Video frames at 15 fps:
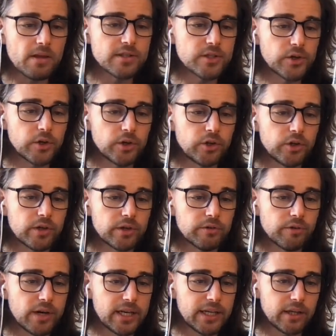So you can
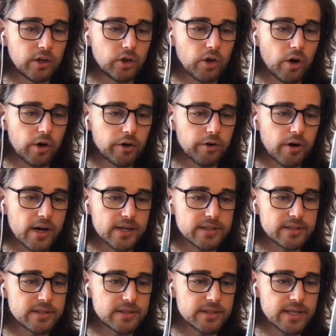really go
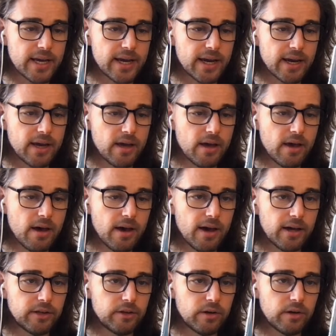across, say,
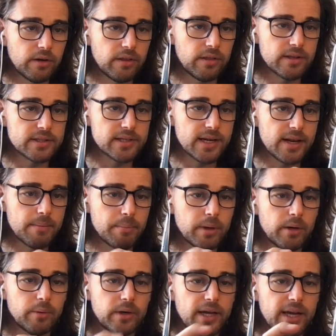you know, this clip,
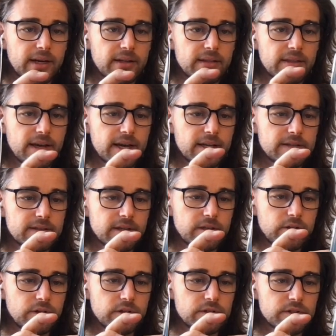I want to edit that, and
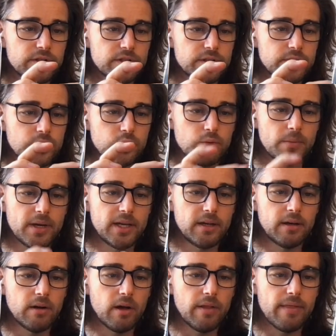you can just zoom
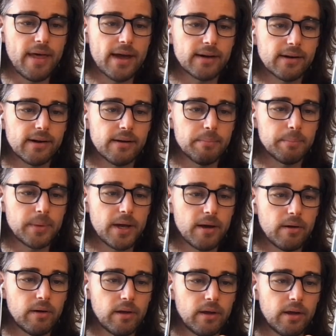in on that clip
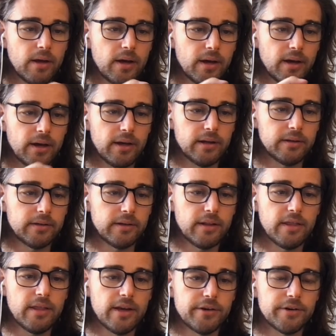now. And
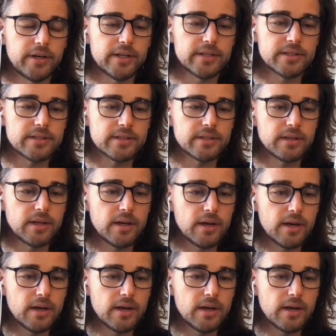there it is.